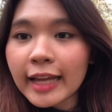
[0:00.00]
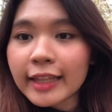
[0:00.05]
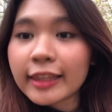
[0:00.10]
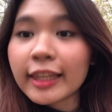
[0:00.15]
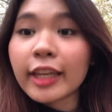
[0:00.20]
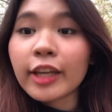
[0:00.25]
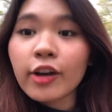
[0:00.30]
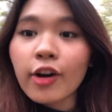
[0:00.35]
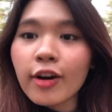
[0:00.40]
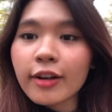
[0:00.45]

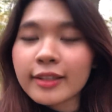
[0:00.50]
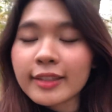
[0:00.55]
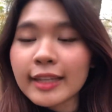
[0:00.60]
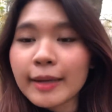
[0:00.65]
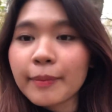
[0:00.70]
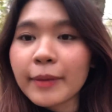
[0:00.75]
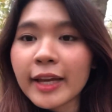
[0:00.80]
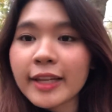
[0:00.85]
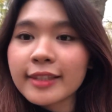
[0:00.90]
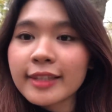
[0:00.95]
got
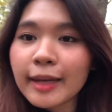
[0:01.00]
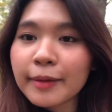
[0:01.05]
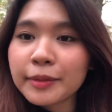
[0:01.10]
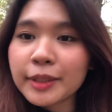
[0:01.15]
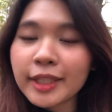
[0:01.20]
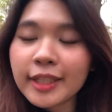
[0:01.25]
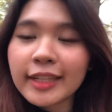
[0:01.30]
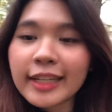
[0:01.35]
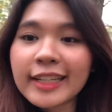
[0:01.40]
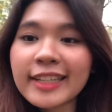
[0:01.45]
some
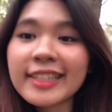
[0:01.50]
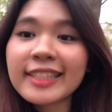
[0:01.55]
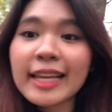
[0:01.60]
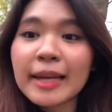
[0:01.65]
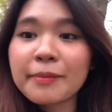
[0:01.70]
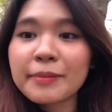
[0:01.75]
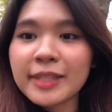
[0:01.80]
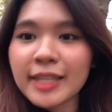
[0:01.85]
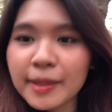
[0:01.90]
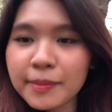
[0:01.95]
exception in
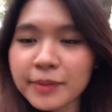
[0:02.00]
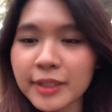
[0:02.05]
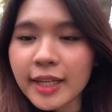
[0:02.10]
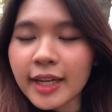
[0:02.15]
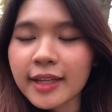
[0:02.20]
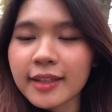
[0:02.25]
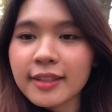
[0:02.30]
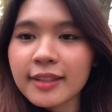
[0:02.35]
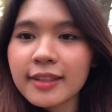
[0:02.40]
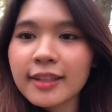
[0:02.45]
some
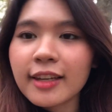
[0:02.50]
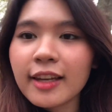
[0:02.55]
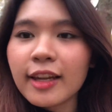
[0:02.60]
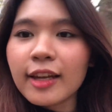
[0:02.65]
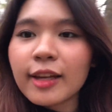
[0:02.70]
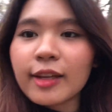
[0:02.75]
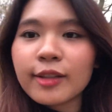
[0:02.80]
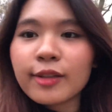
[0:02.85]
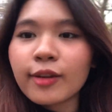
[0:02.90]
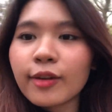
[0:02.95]
subjects.
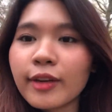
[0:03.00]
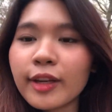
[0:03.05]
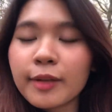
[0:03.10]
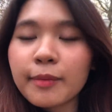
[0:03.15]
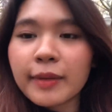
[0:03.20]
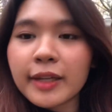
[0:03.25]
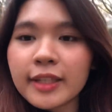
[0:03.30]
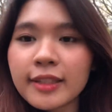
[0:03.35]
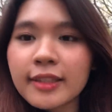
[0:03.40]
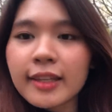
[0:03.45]
So it
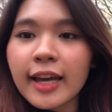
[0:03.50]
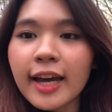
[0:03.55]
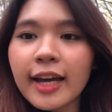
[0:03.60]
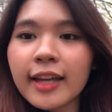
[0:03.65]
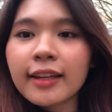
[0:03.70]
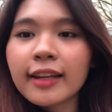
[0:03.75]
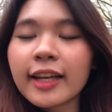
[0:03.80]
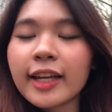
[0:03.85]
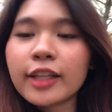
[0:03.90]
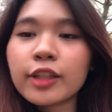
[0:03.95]
means that
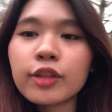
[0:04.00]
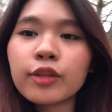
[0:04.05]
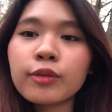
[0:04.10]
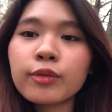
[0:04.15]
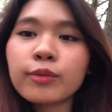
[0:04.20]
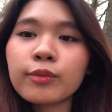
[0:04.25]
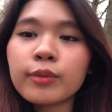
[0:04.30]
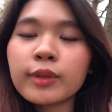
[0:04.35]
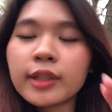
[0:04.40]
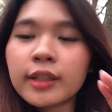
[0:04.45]
like you
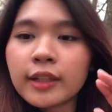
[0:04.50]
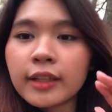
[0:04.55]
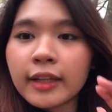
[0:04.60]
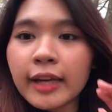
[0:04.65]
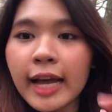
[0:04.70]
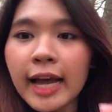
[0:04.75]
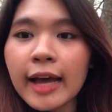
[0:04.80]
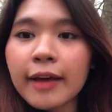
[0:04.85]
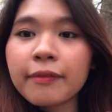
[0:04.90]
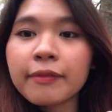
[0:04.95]
will
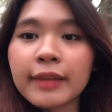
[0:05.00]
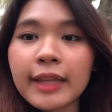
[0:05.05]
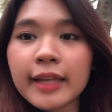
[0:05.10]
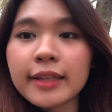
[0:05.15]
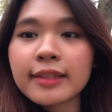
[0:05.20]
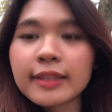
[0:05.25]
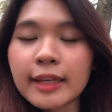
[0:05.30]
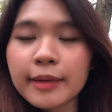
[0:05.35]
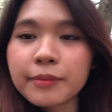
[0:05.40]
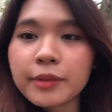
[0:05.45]
have less
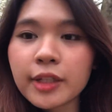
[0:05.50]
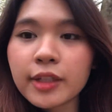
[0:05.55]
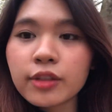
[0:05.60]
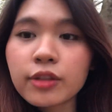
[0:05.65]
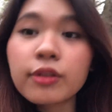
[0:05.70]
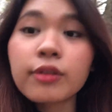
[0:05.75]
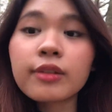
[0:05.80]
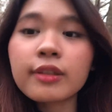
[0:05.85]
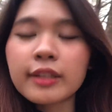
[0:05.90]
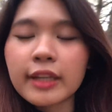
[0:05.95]
subject
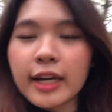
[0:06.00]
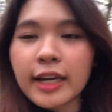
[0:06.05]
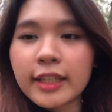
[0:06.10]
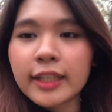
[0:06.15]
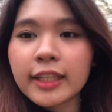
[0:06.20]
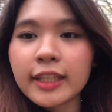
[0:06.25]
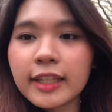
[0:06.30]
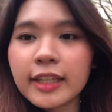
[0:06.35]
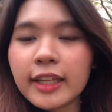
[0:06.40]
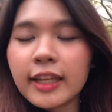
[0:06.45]
to
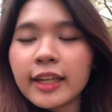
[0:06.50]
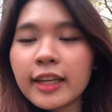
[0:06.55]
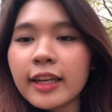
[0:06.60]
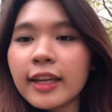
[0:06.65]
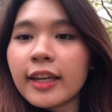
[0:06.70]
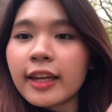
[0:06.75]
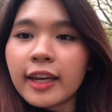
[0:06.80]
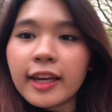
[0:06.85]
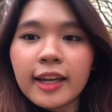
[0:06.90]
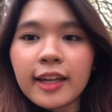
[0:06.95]
study,
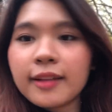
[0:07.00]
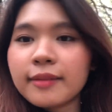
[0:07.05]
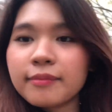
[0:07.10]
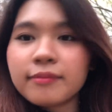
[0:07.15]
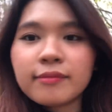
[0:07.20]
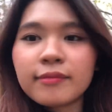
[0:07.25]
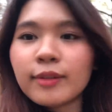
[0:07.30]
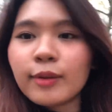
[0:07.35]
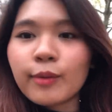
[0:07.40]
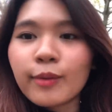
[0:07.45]
and
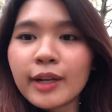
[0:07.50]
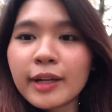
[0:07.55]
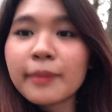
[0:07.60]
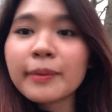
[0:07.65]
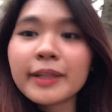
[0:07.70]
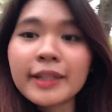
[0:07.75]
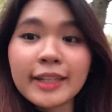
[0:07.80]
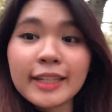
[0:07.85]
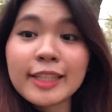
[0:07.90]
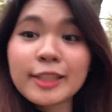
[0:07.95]
whatever
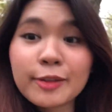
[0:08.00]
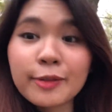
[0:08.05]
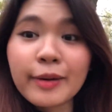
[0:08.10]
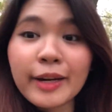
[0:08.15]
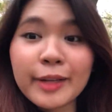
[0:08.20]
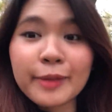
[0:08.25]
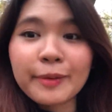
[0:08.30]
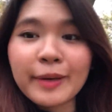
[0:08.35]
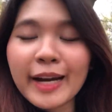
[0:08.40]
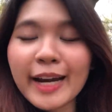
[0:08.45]
is
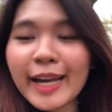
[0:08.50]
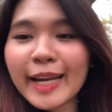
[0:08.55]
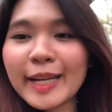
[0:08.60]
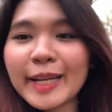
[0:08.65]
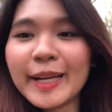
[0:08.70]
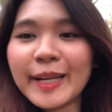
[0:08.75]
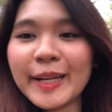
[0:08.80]
great, right?